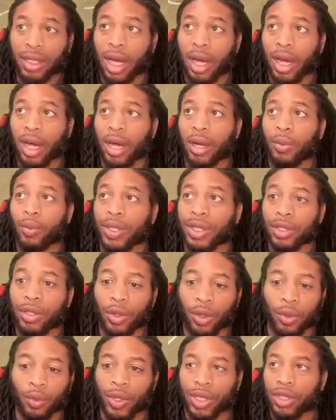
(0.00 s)
uh, with
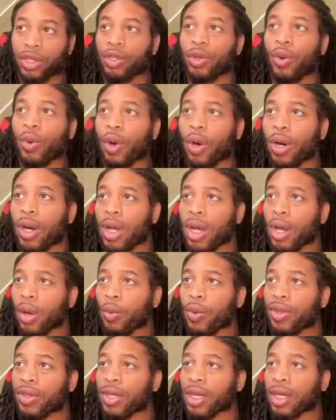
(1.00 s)
your with your
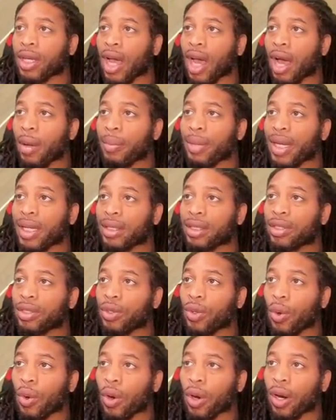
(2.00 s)
with your comments,
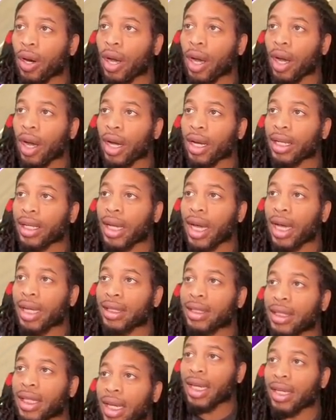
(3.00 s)
your uh,
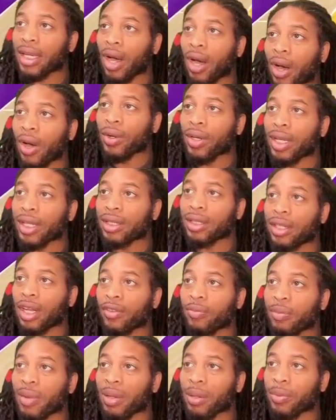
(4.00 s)
content, all that
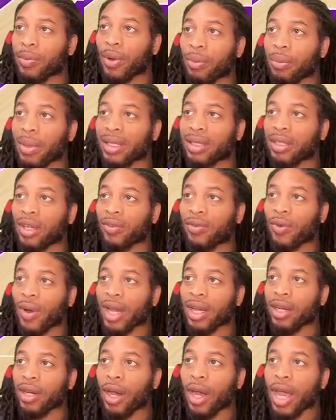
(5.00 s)
stuff, man. Let me put myself
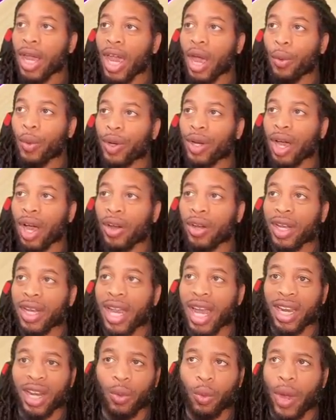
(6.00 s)
right here. And with all that
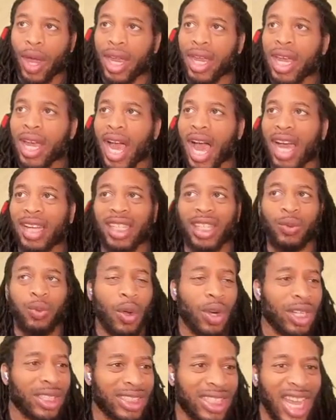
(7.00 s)
out of the way, I just
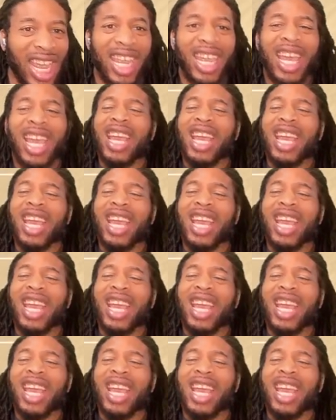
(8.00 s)
want to say,